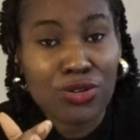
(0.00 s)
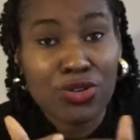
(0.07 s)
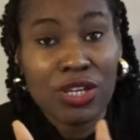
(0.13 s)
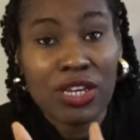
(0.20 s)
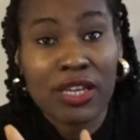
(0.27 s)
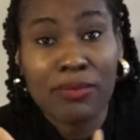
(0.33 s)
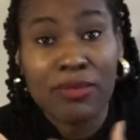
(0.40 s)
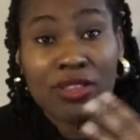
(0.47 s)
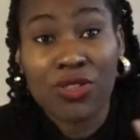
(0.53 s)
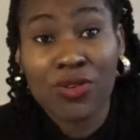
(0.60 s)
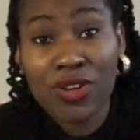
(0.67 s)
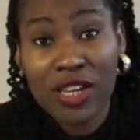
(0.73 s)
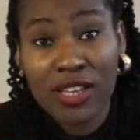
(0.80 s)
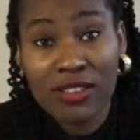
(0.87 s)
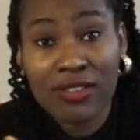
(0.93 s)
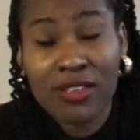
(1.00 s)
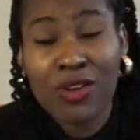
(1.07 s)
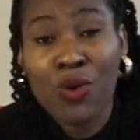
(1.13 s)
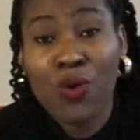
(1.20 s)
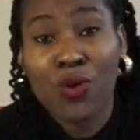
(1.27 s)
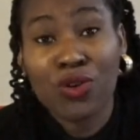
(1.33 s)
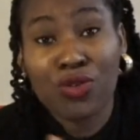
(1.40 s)
So you can do 3 years
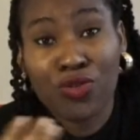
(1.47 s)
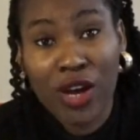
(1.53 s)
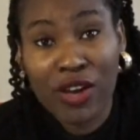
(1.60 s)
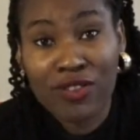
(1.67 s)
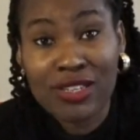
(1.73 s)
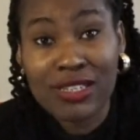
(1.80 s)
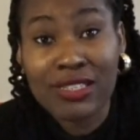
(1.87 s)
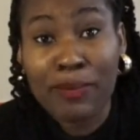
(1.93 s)
or to 5 years,